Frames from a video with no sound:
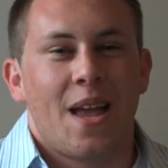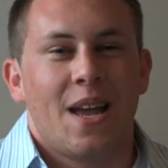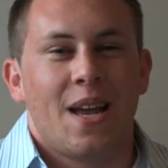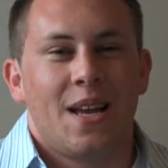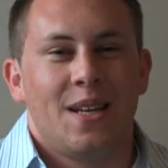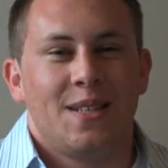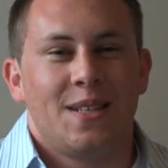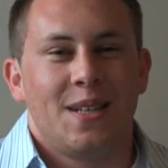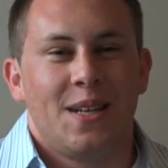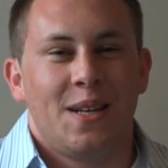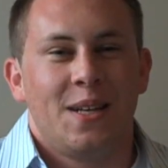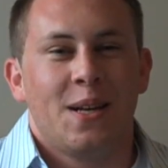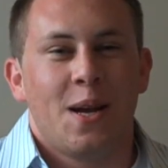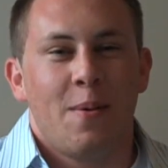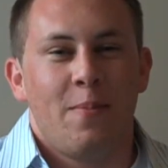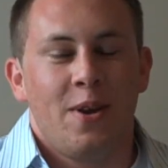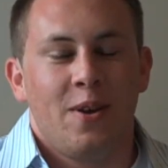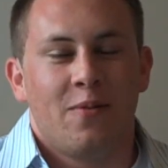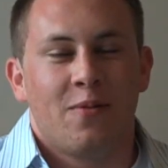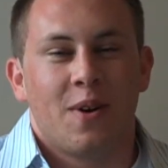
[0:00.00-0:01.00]
As an
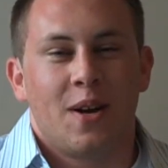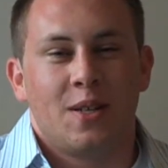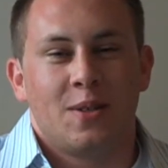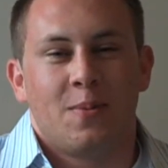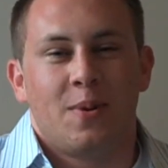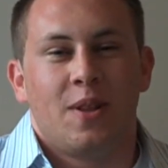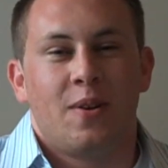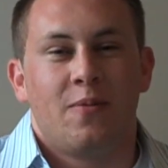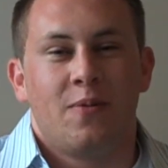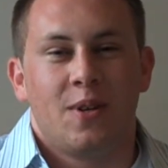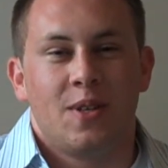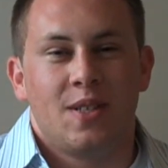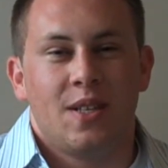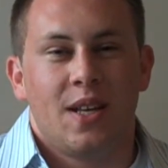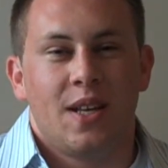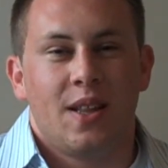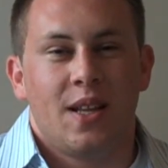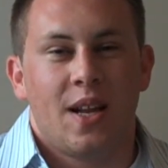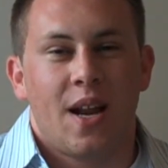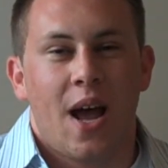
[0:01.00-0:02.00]
incoming freshman, the first
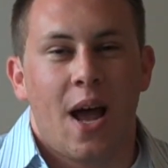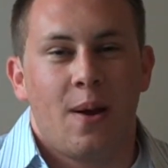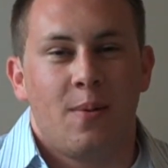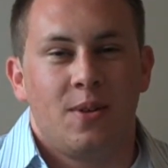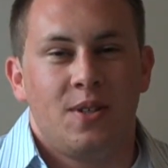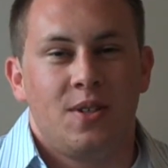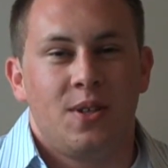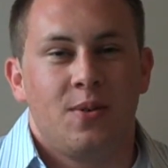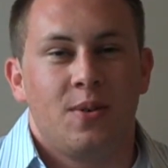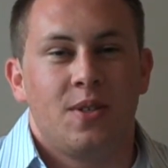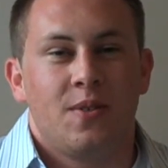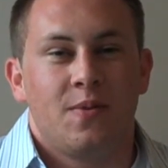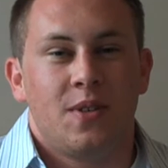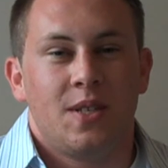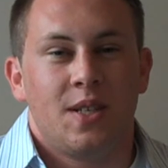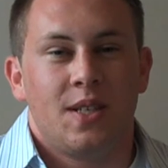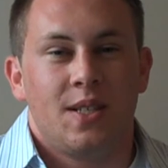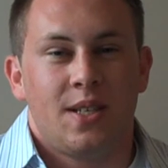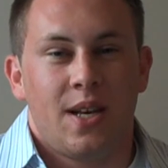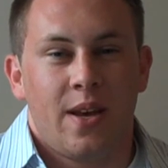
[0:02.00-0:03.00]
thing that I would do is
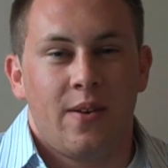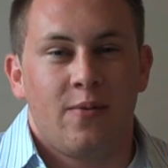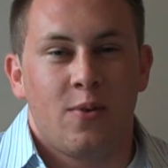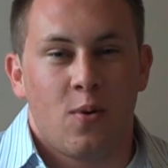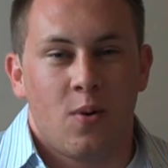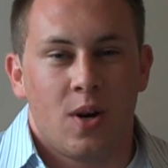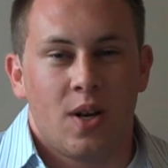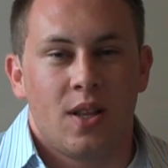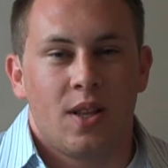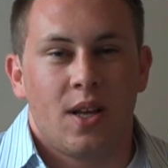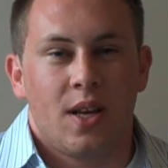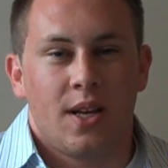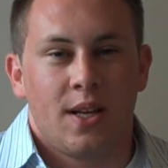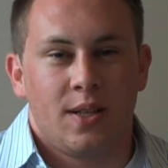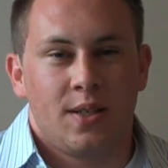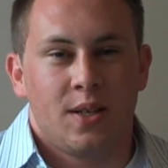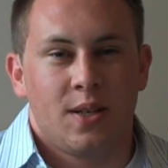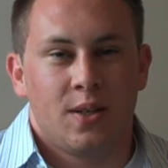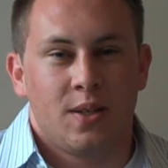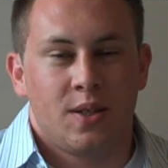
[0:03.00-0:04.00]
visit Dave Gordon, the
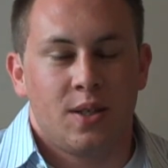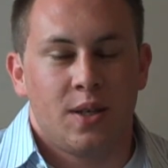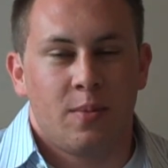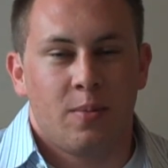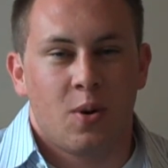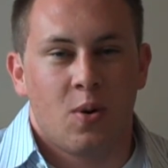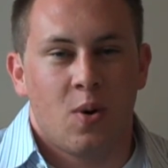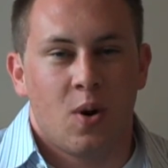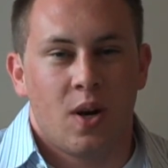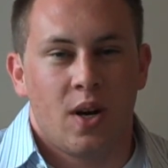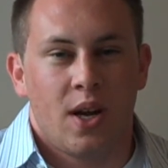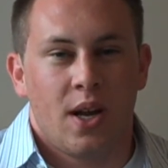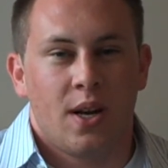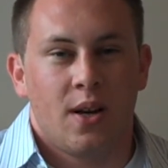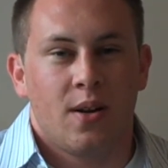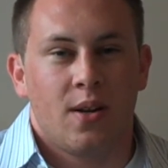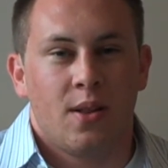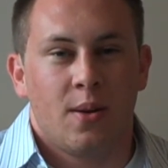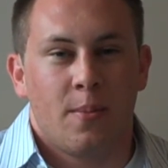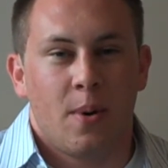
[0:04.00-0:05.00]
internship
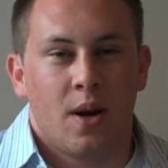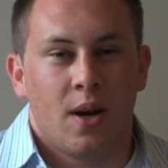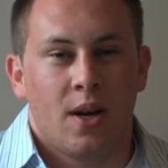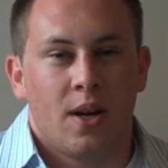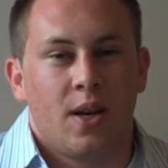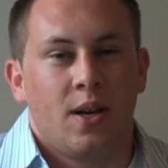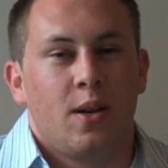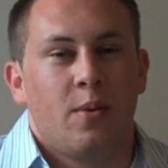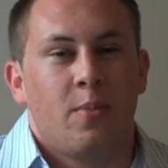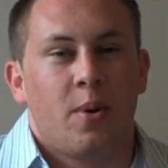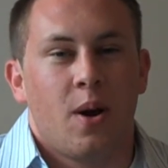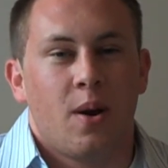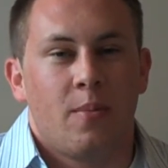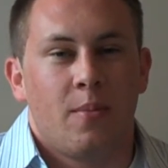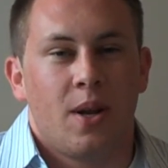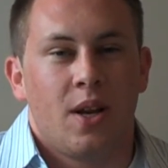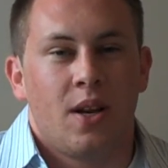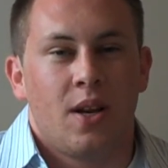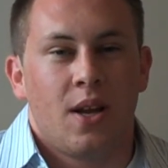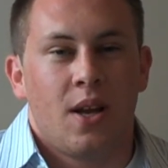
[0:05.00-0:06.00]
coordinator in the marketing
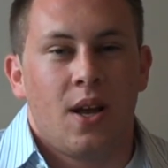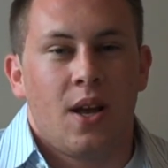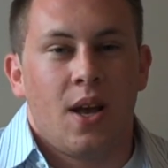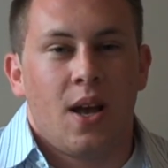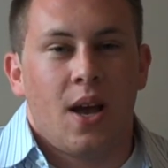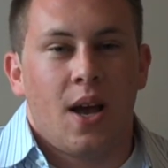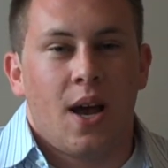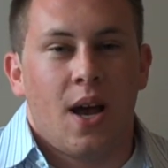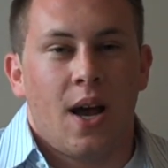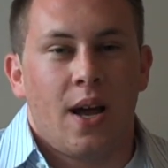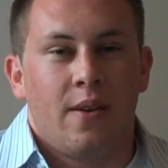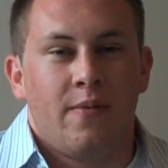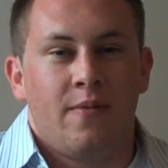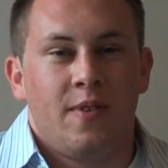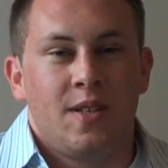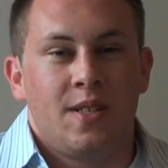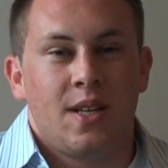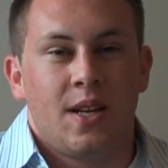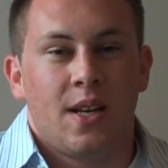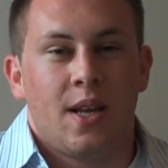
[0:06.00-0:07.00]
I
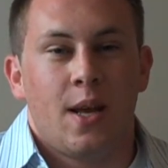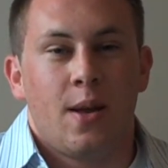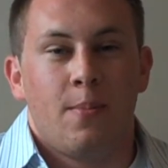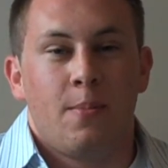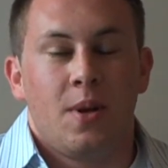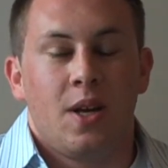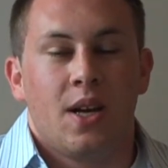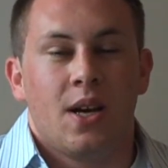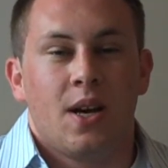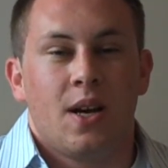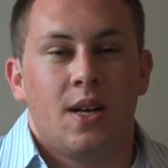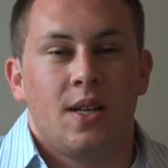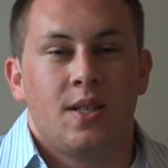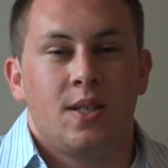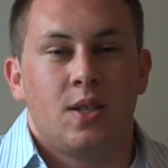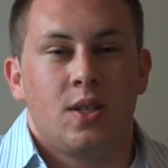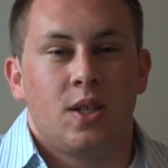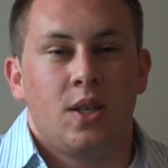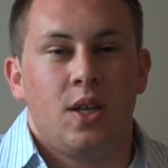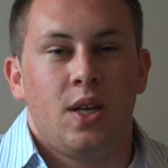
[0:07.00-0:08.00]
visit him
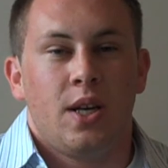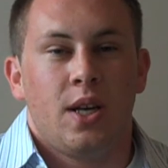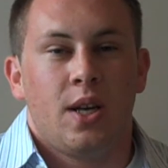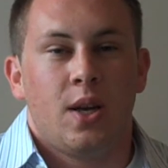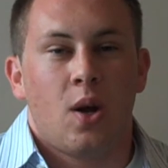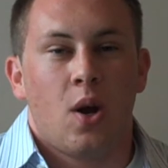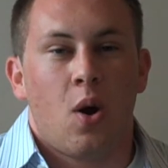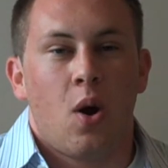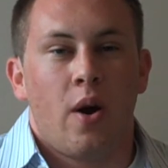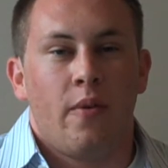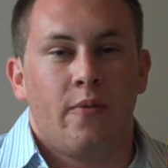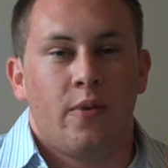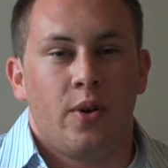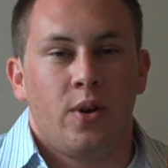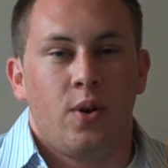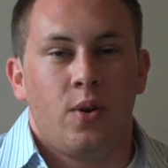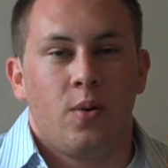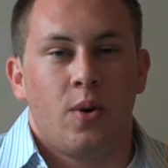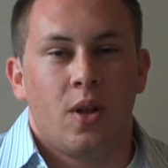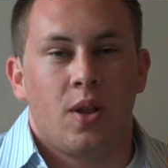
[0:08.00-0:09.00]
because he can offer
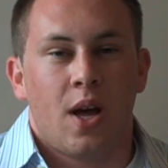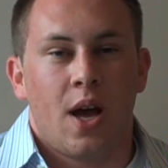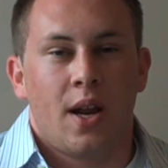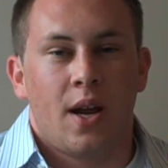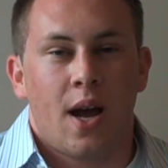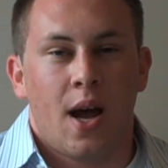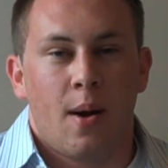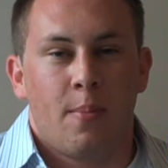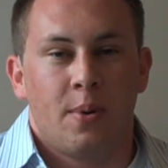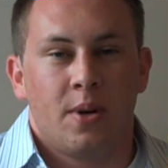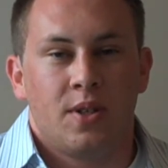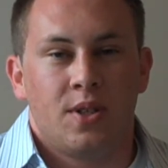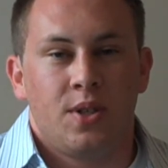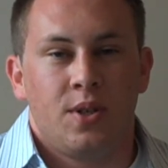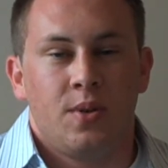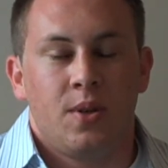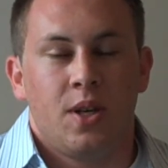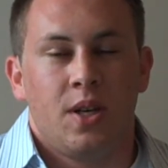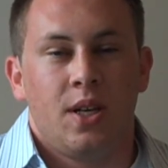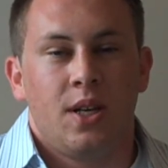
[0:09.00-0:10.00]
you a lot of
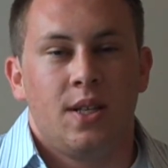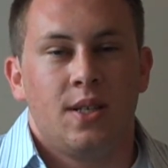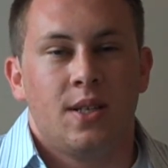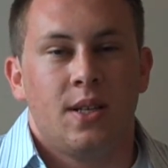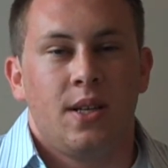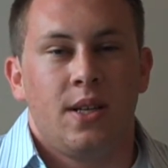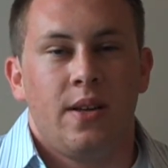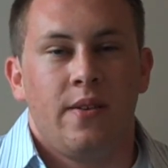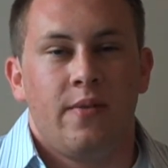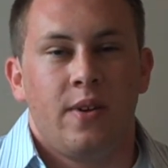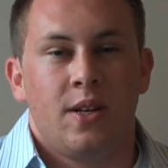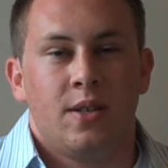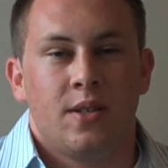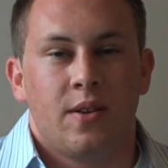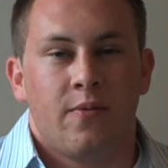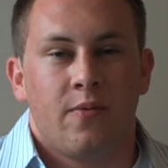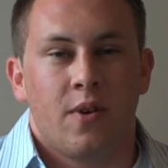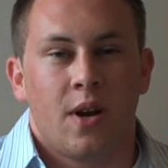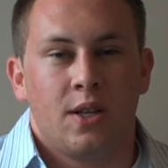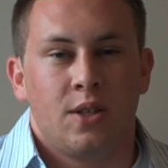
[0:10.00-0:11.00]
opportunities, and even as
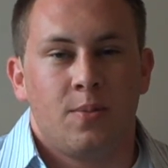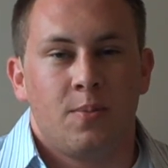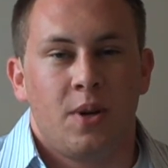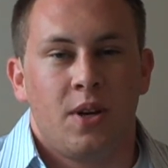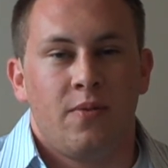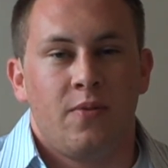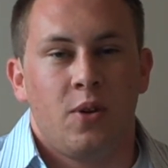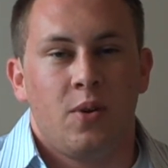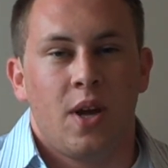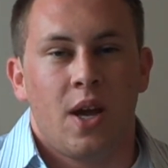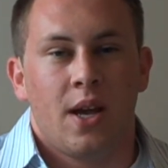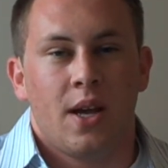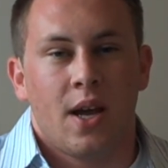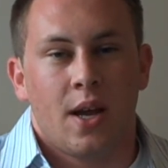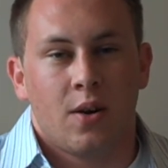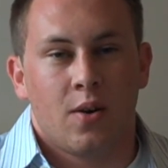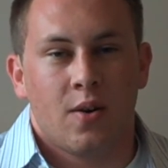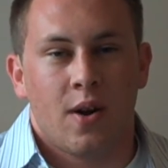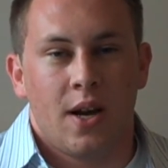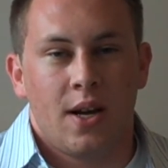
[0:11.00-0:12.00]
a freshman, if you can't
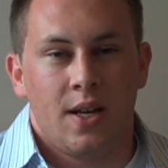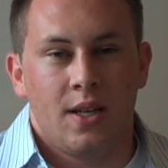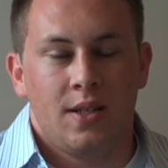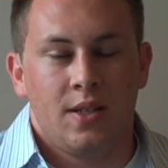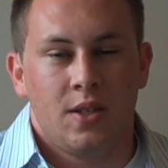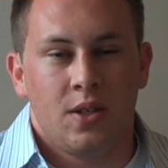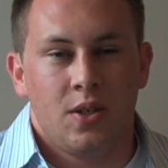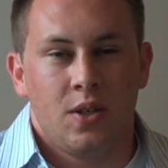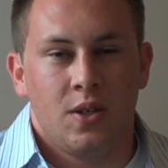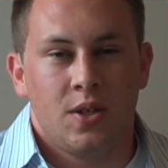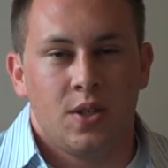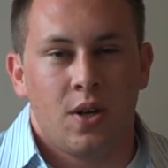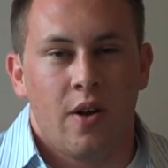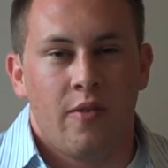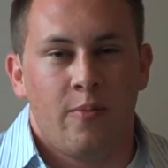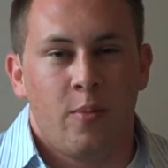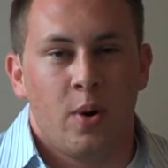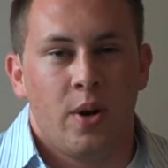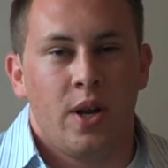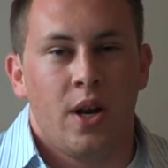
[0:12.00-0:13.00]
get credit until your
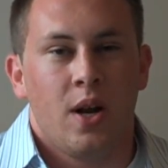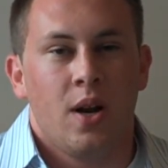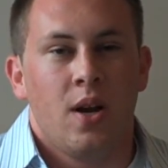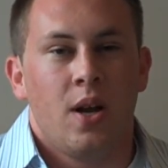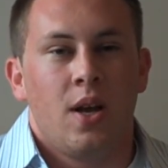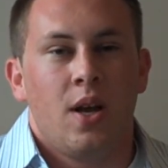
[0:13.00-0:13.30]
sophomore year,